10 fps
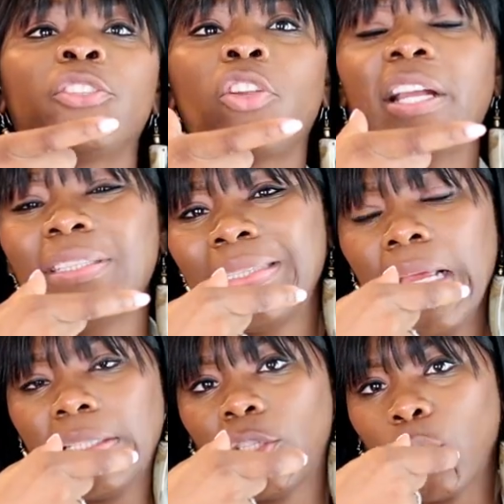So I just
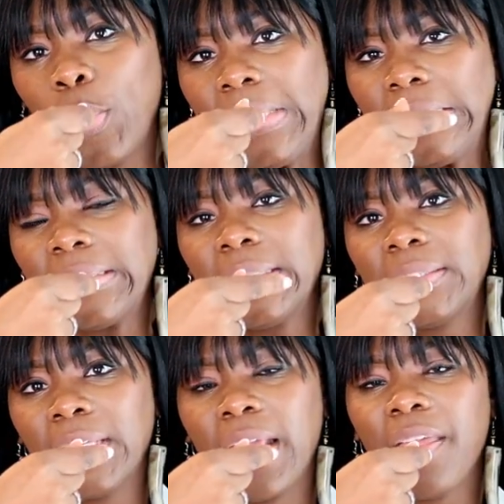like squeezed
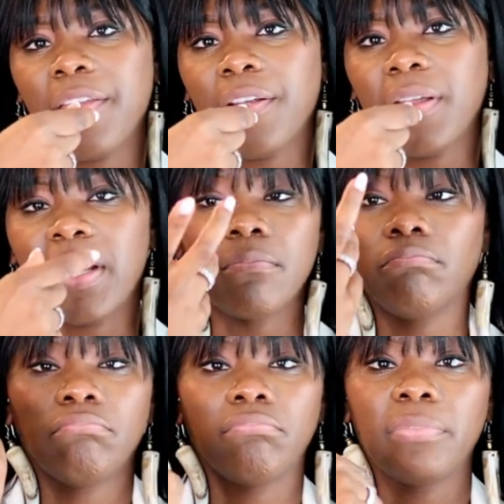it together
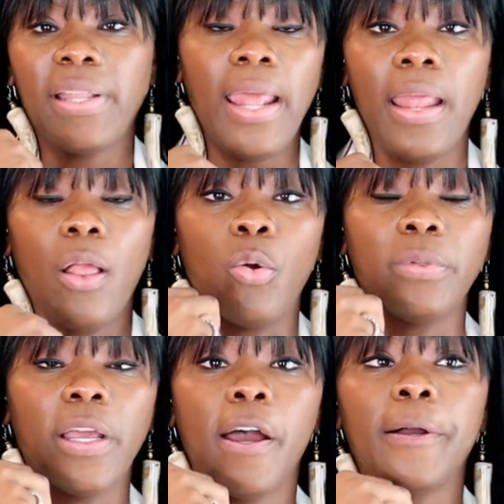and that
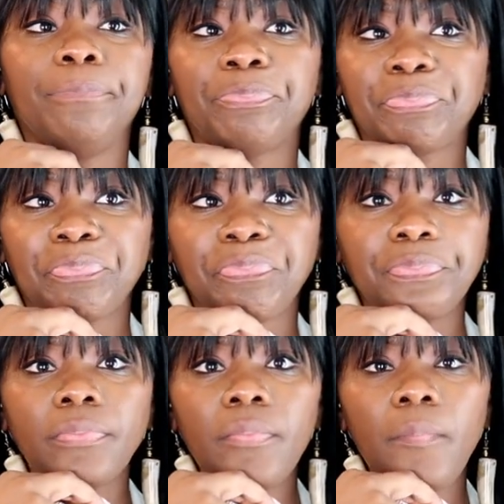helped. Um,
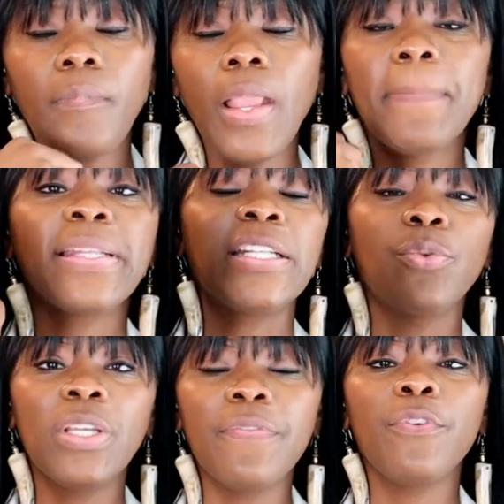but they
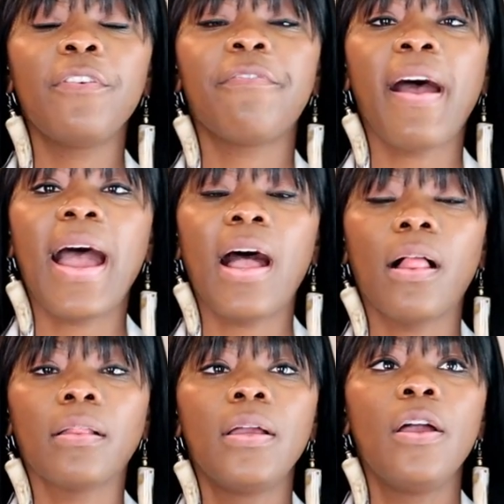do give you a
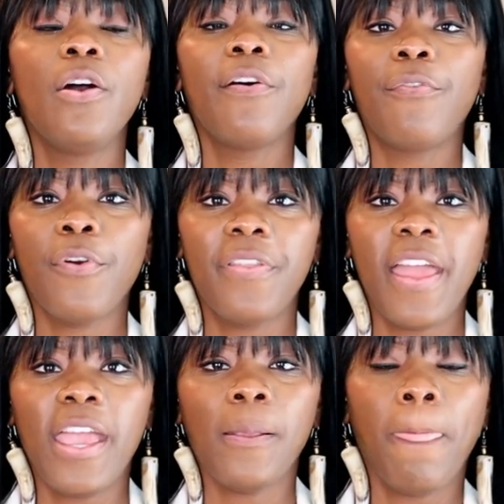file for
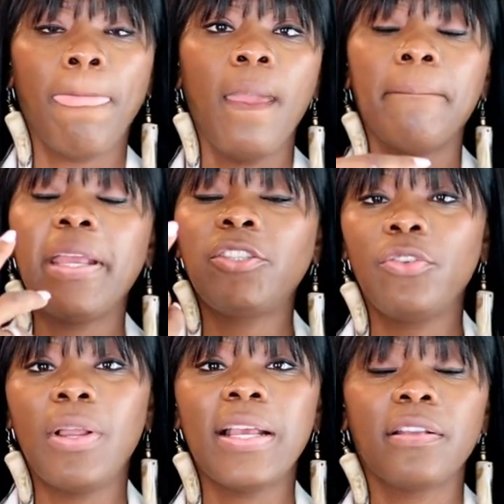that. Make sure
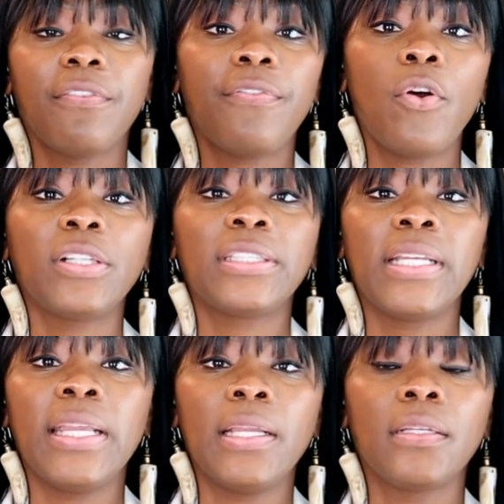you guys are
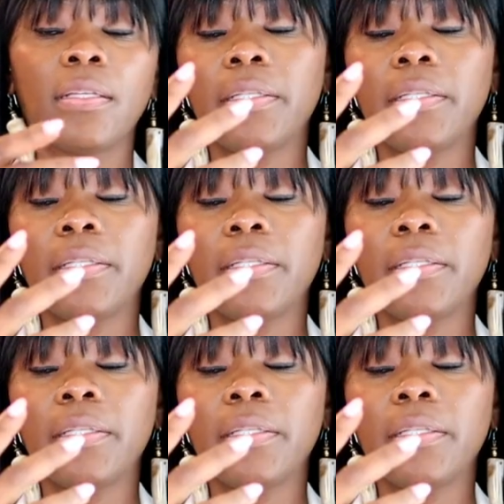flossing.